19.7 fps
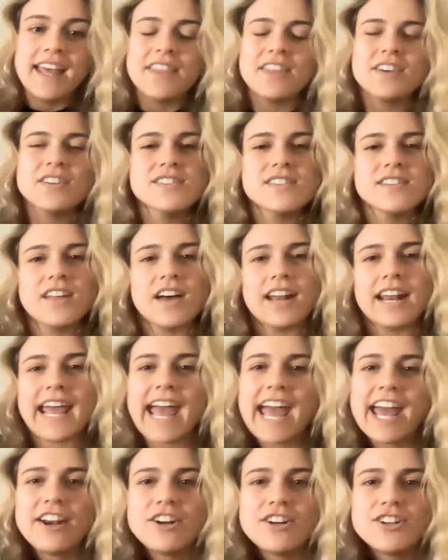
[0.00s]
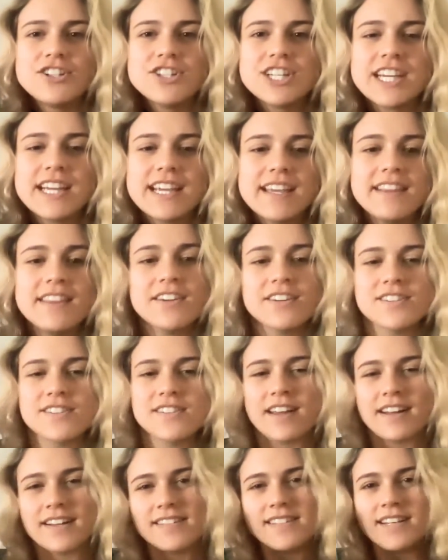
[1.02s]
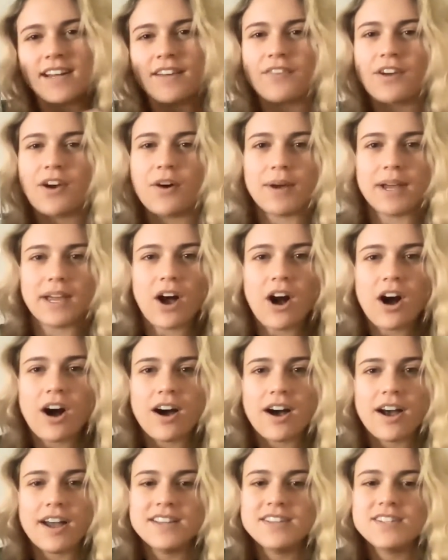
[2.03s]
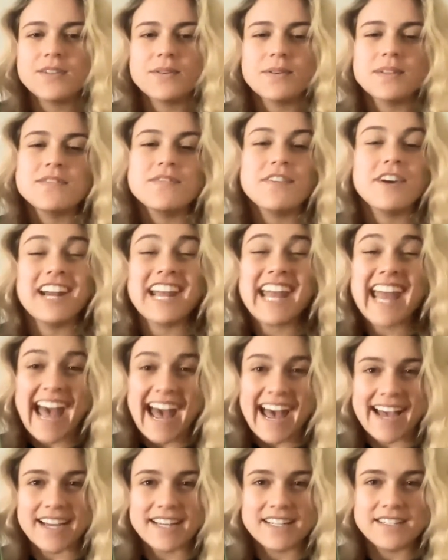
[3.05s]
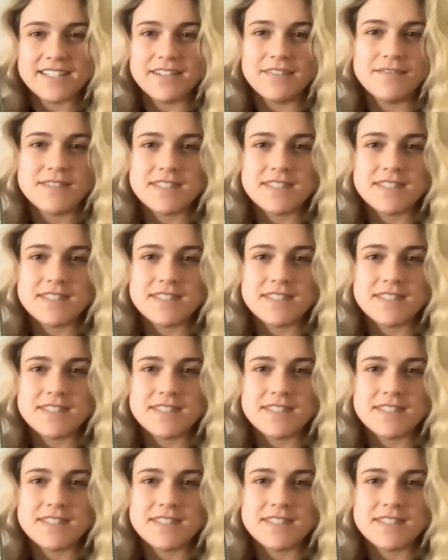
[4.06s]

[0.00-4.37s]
There's a lot of energy, there's a lot of stuff going on, so it's a very active